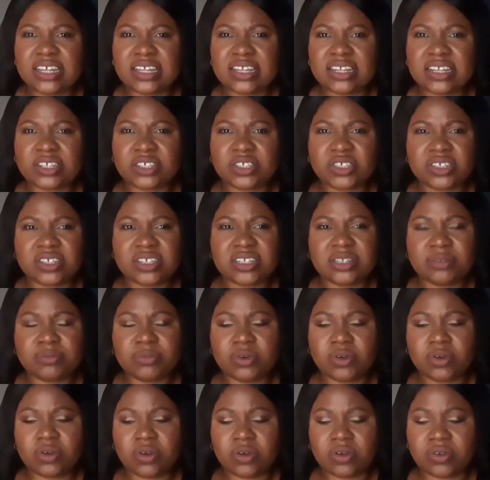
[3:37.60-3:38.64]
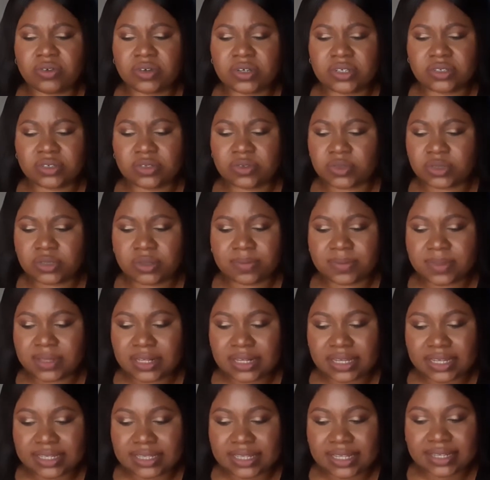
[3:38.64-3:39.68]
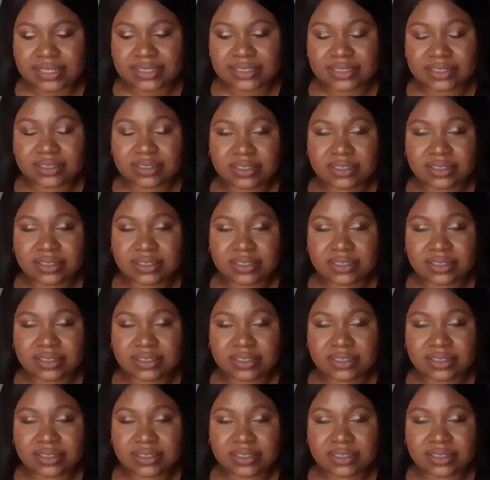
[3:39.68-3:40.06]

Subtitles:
National Labor Congress or something like that.